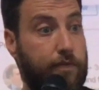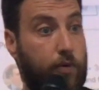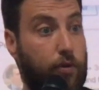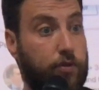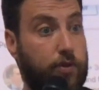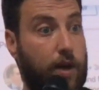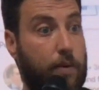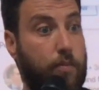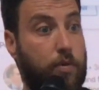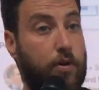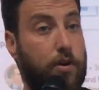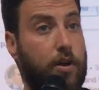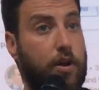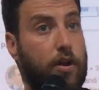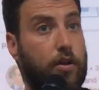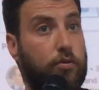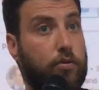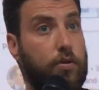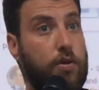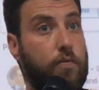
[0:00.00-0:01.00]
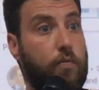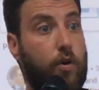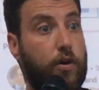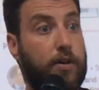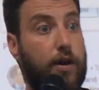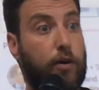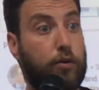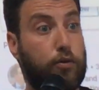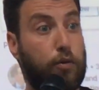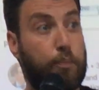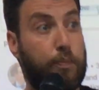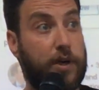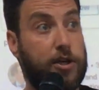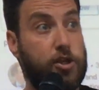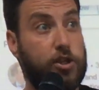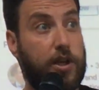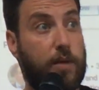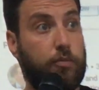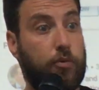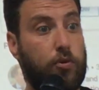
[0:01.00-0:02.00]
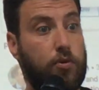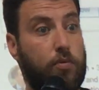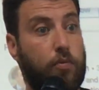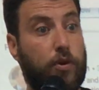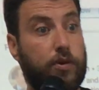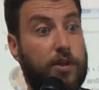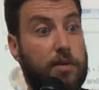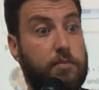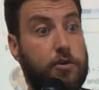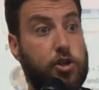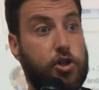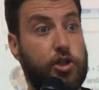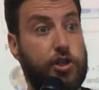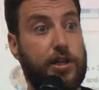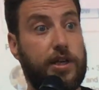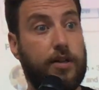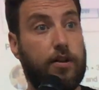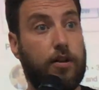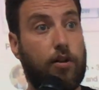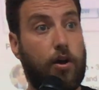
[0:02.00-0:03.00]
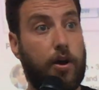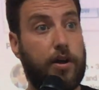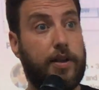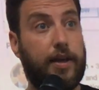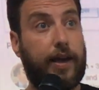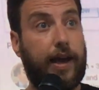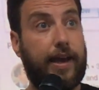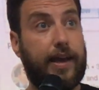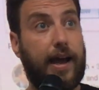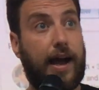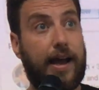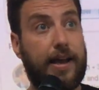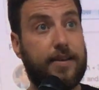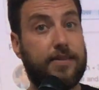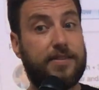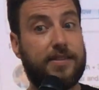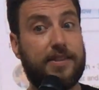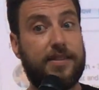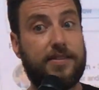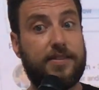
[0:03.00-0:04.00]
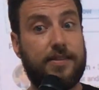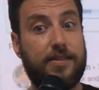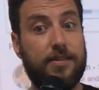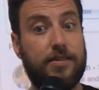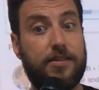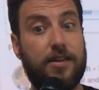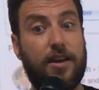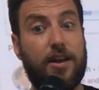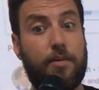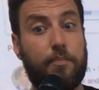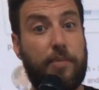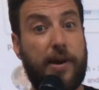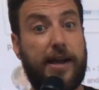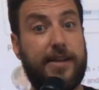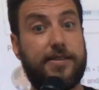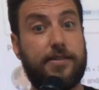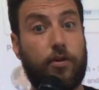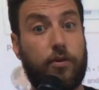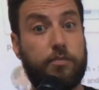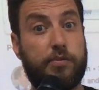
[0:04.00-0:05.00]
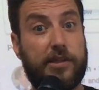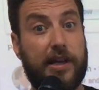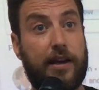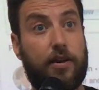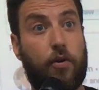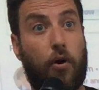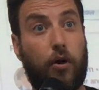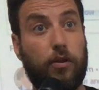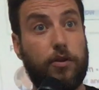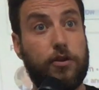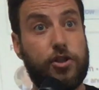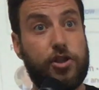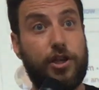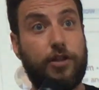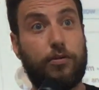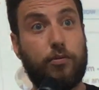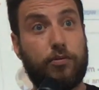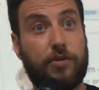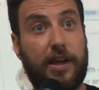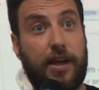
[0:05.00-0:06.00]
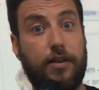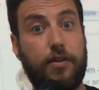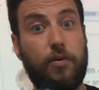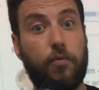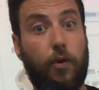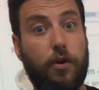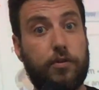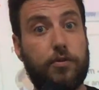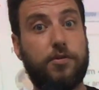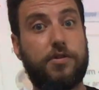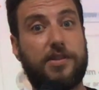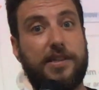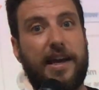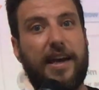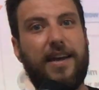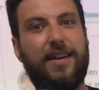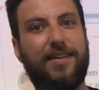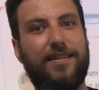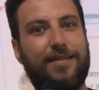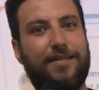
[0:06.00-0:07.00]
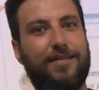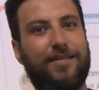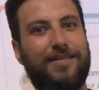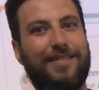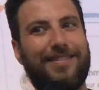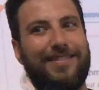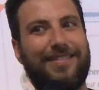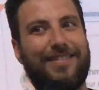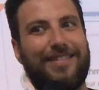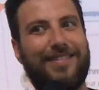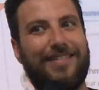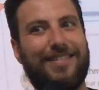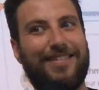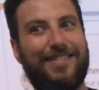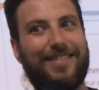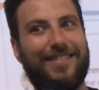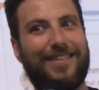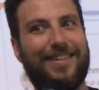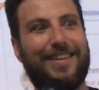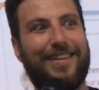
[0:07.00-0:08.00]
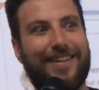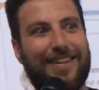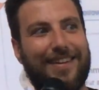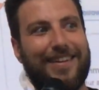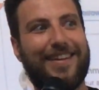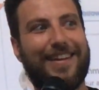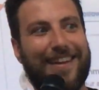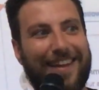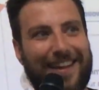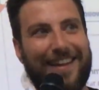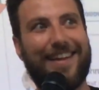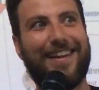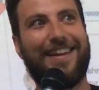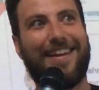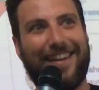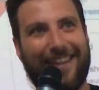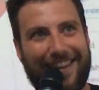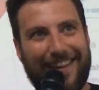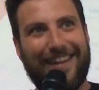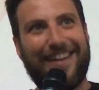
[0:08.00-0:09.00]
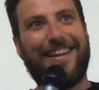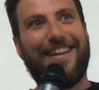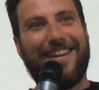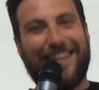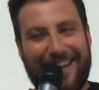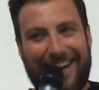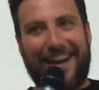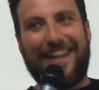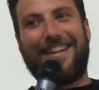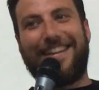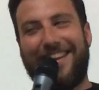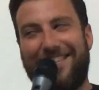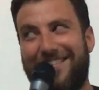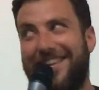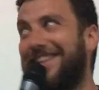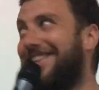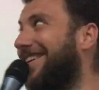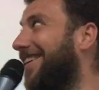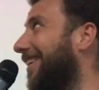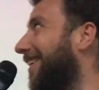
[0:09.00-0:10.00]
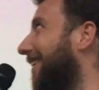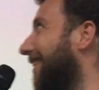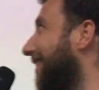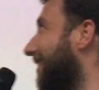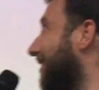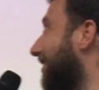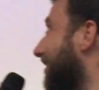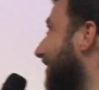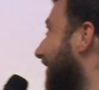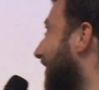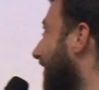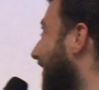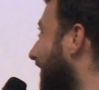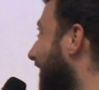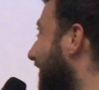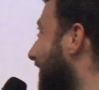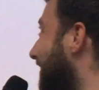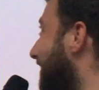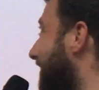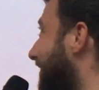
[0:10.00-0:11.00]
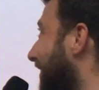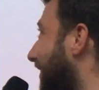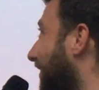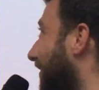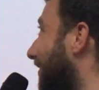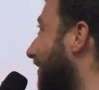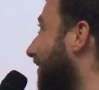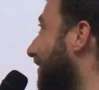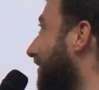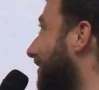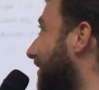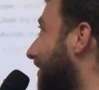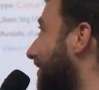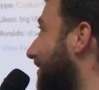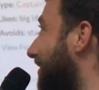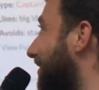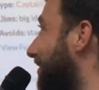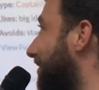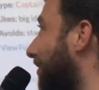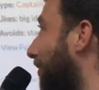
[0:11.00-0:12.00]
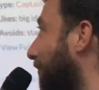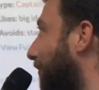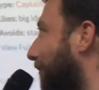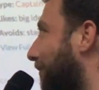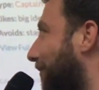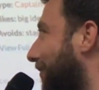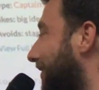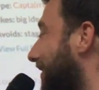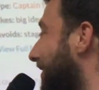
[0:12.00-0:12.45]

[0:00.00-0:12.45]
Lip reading: phone number, do you want how to pitch them? Do you want a machine learning AI assistance based on psychology to tell you what to say? Yeah, I love it. So there's a software for